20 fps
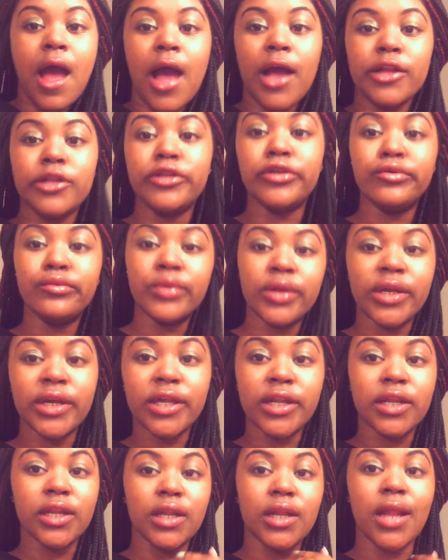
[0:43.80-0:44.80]
I do want to
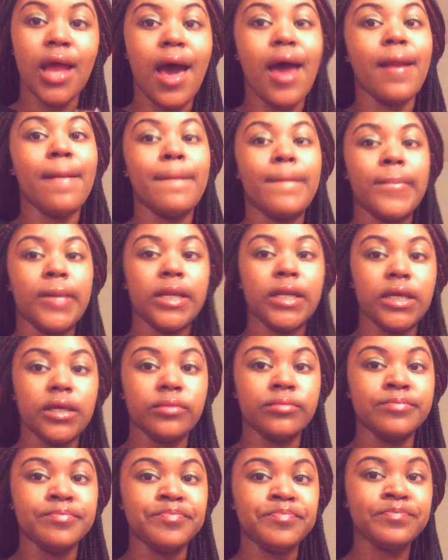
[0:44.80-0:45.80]
get a lot of
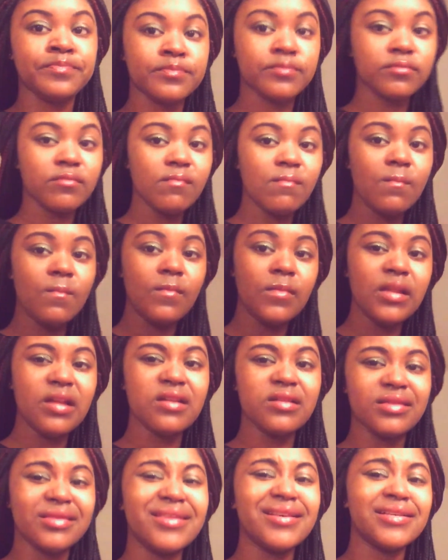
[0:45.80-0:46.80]
money
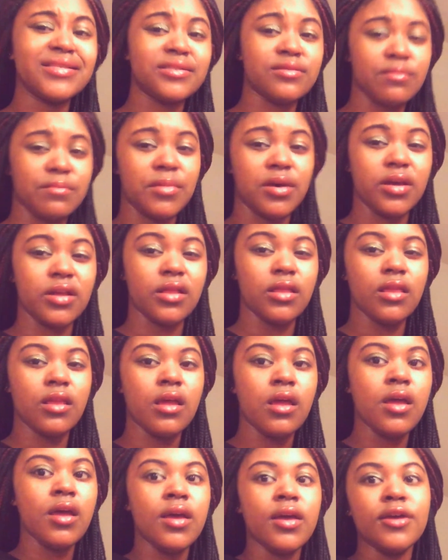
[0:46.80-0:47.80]
this month
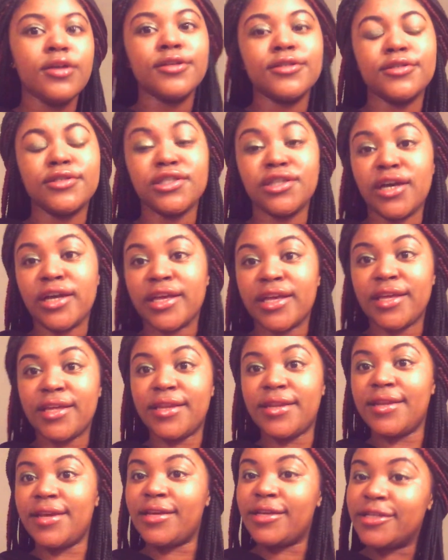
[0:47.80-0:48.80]
so I
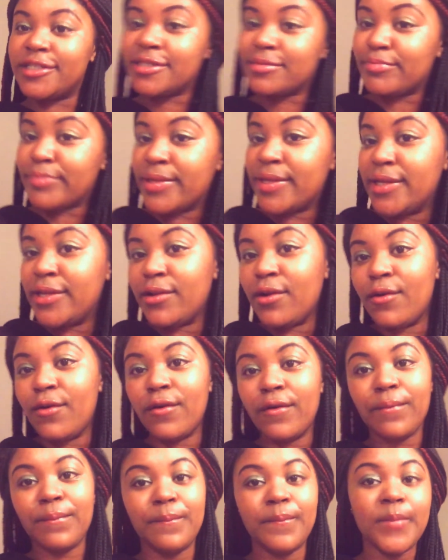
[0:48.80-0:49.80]
can spend it
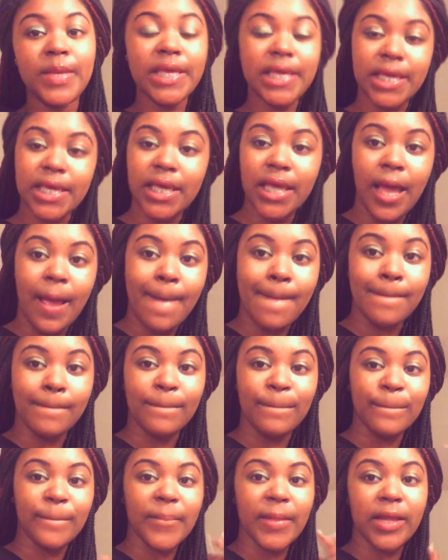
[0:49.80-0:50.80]
on me
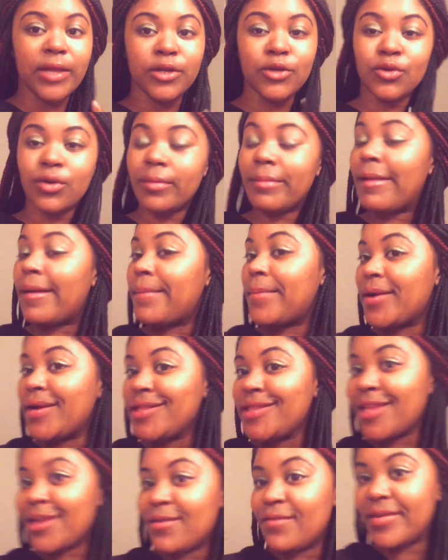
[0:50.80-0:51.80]
during my
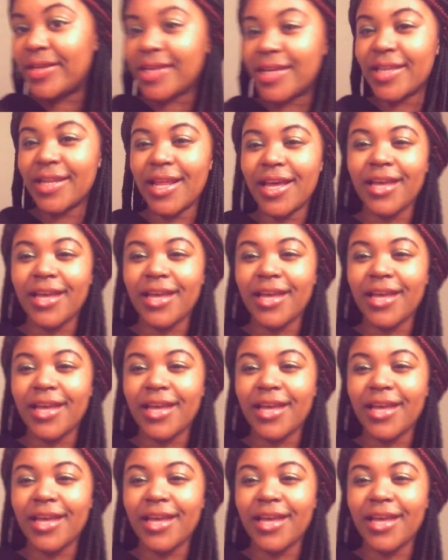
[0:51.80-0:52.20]
birthday weekend.